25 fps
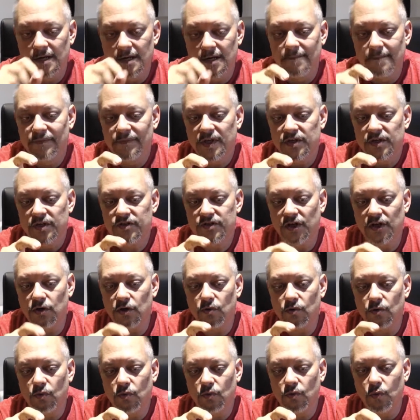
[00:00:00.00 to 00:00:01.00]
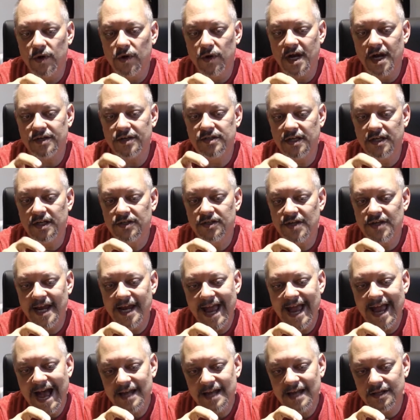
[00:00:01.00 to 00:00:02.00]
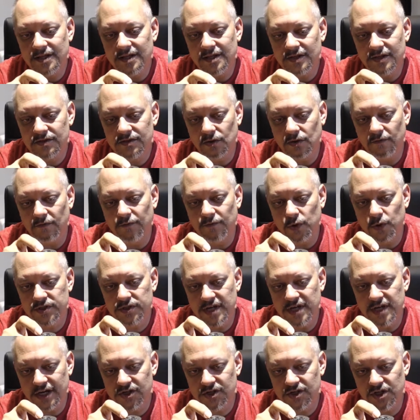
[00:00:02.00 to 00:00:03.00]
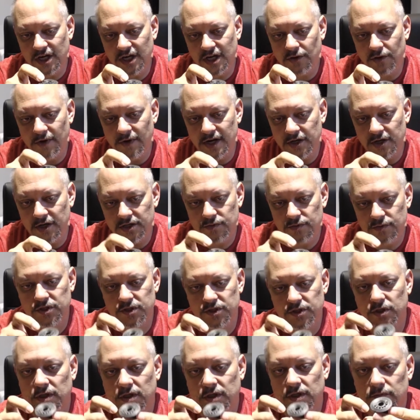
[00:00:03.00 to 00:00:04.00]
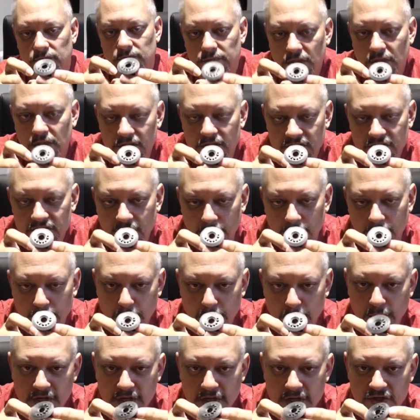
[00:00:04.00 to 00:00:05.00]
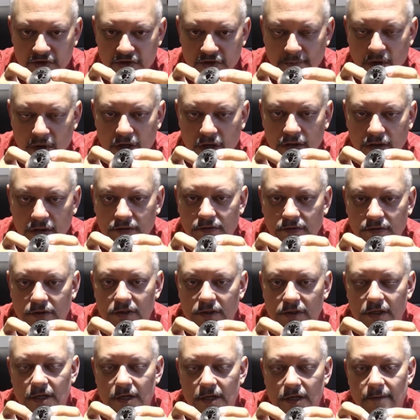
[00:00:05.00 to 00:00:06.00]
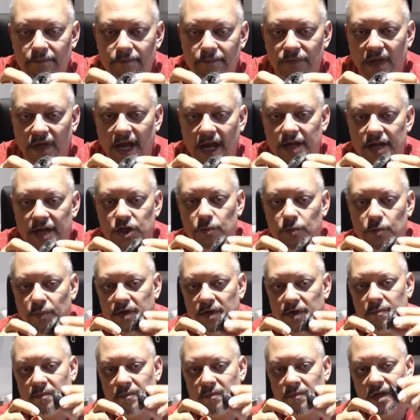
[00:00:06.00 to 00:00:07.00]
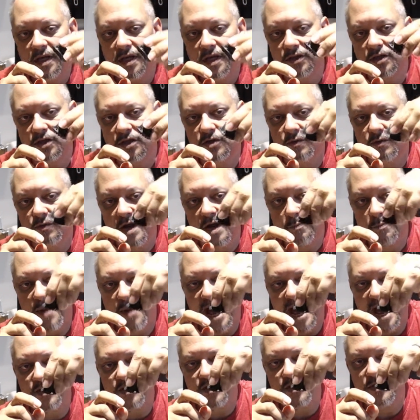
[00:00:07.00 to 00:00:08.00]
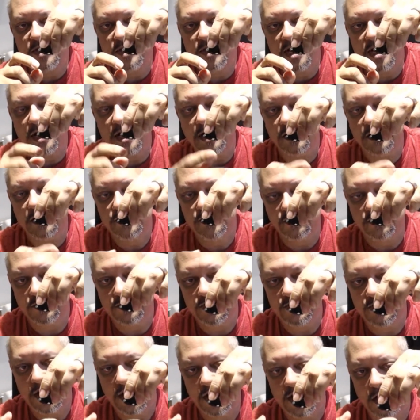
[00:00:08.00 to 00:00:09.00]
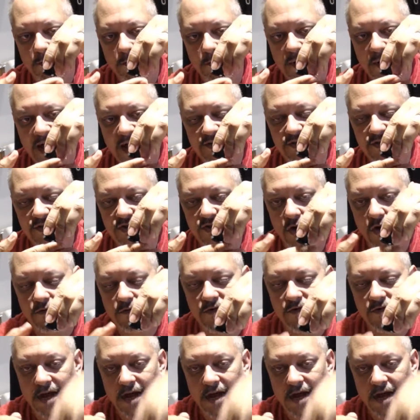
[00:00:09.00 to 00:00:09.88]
So what I did is I added these little vortex generators, which you can see are pretty small. And you put them in the direct path of the air. So as the air passes over them,